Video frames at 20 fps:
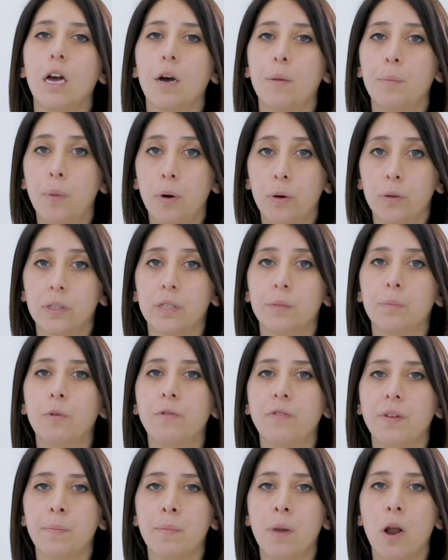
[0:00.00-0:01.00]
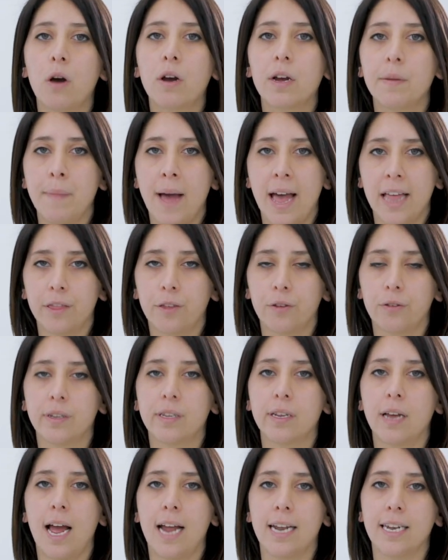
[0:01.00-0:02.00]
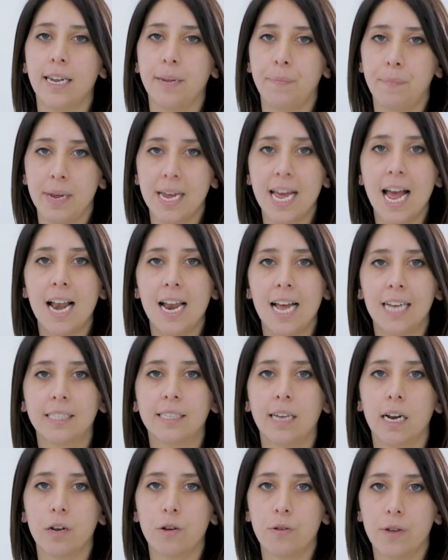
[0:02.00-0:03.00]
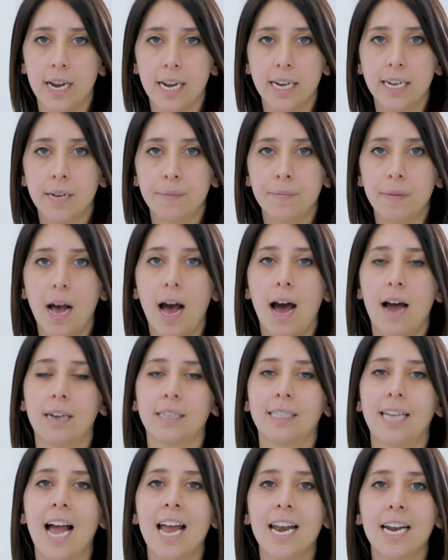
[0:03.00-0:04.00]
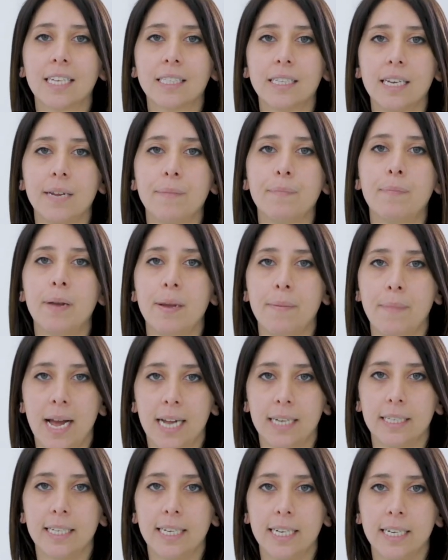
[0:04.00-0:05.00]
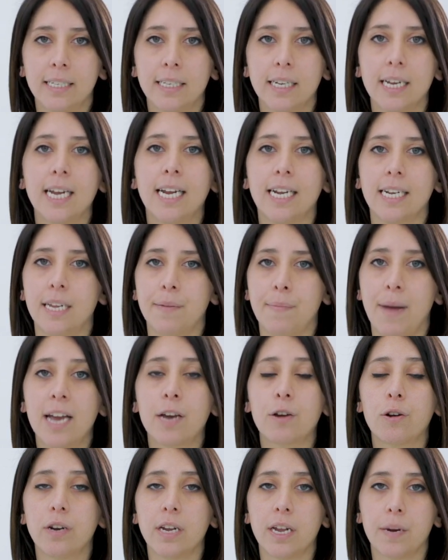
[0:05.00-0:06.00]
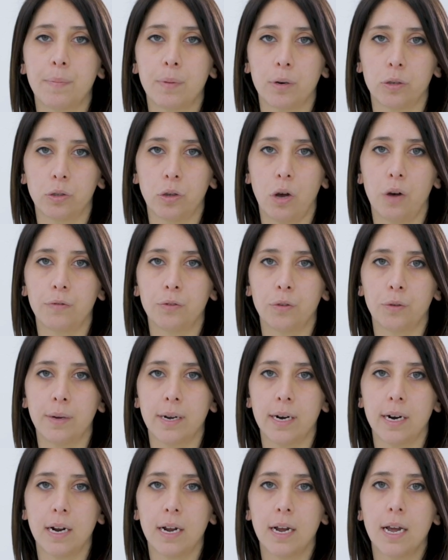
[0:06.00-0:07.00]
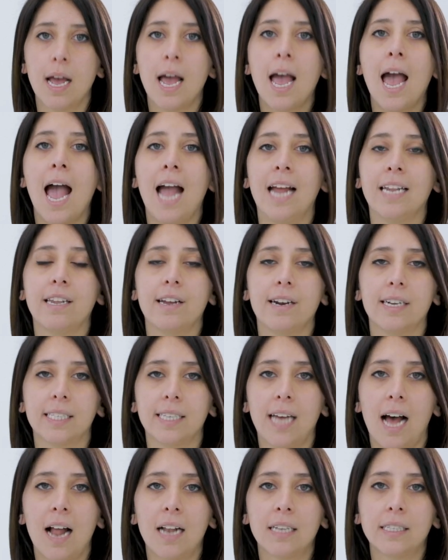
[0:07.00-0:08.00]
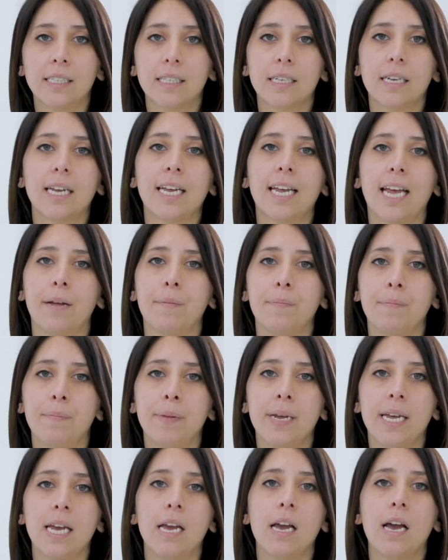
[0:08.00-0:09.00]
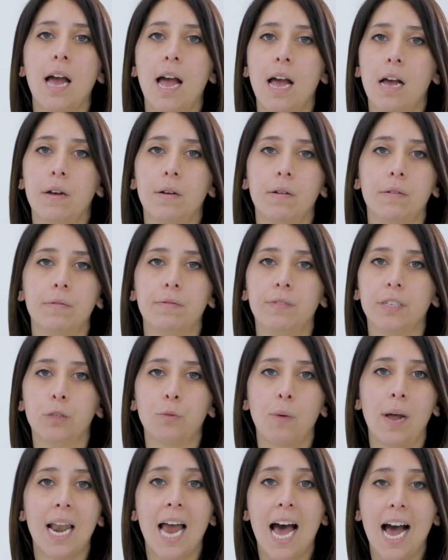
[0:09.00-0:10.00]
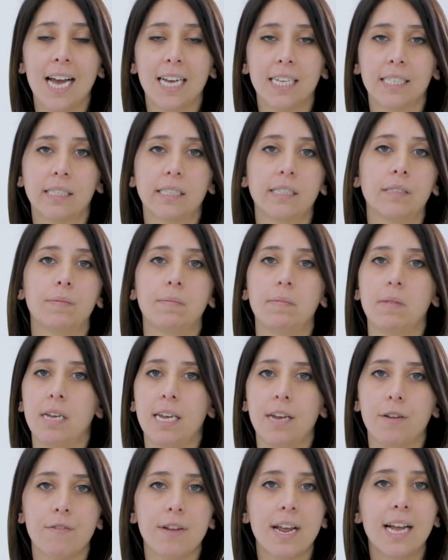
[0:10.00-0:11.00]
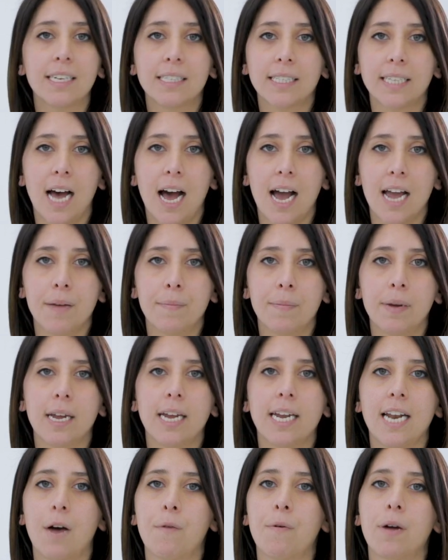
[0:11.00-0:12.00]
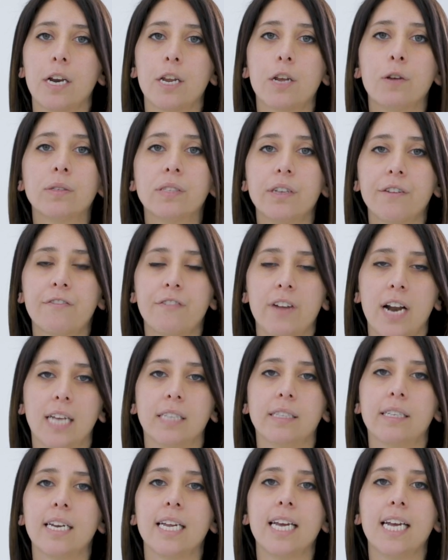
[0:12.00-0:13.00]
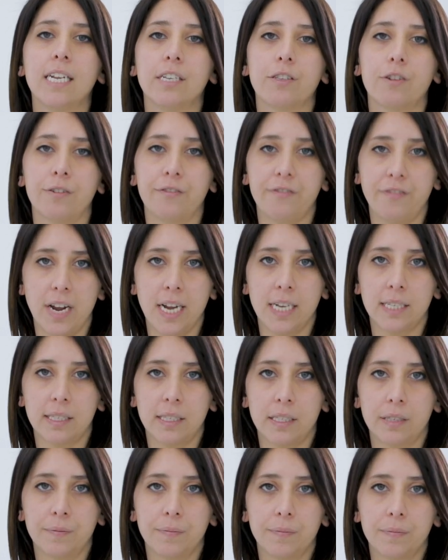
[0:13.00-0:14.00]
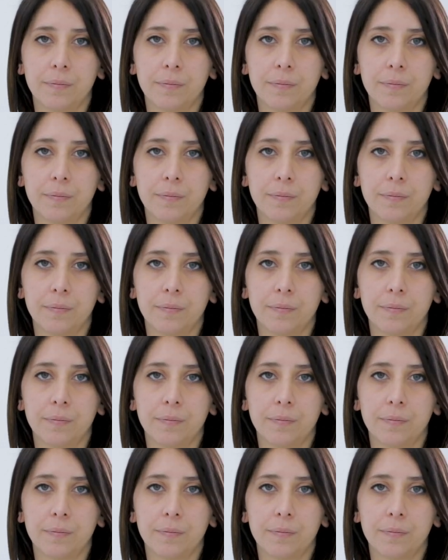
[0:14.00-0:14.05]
Both moving block method and the PLS algorithm are directly implemented in the MicroNIR Pro software, and the results can be visualized in real time in our user-friendly interface.